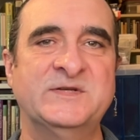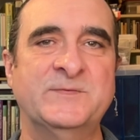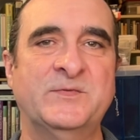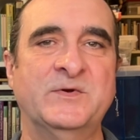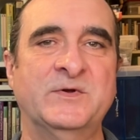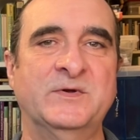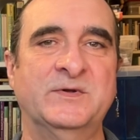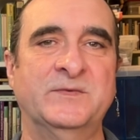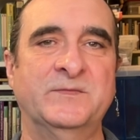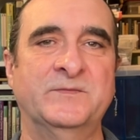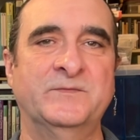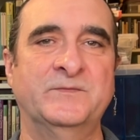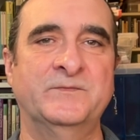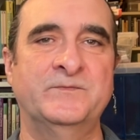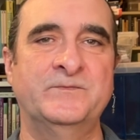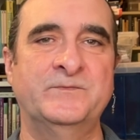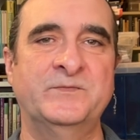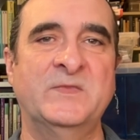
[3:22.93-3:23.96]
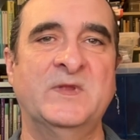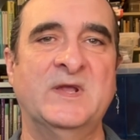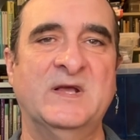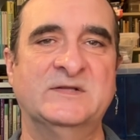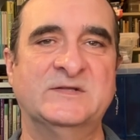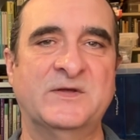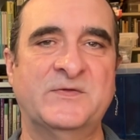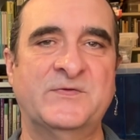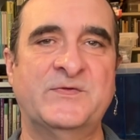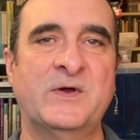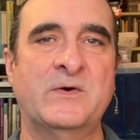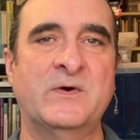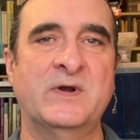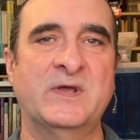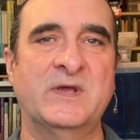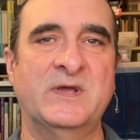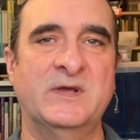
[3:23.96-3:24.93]
to Burn is a
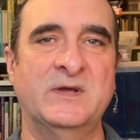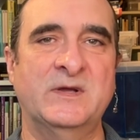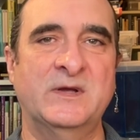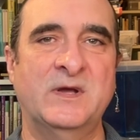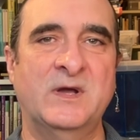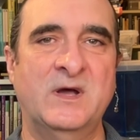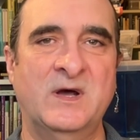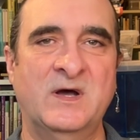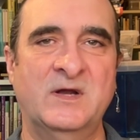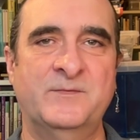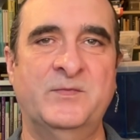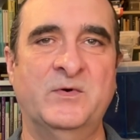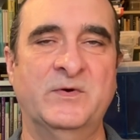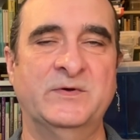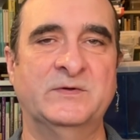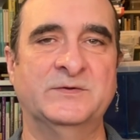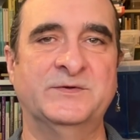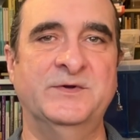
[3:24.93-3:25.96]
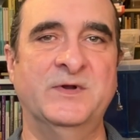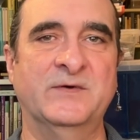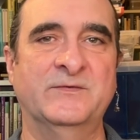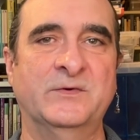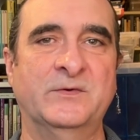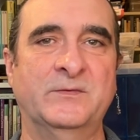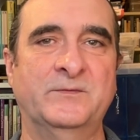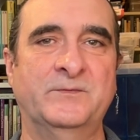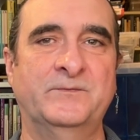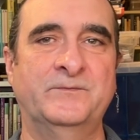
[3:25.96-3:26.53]
thoroughly hard-boiled novel.